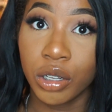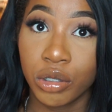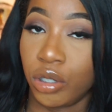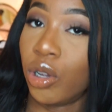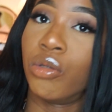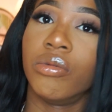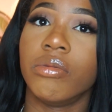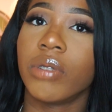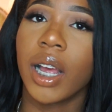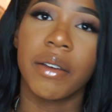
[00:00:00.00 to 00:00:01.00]

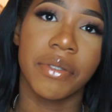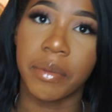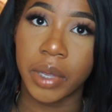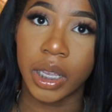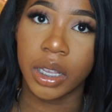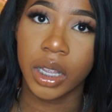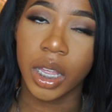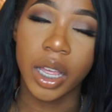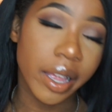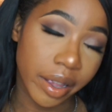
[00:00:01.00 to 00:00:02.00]
don't come for me
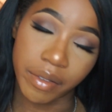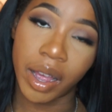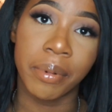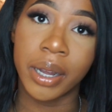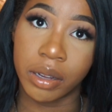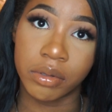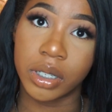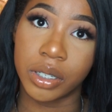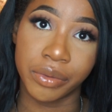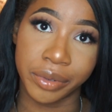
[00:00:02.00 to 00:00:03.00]
if I pronounce
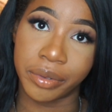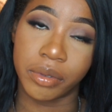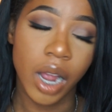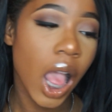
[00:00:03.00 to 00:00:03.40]
this wrong,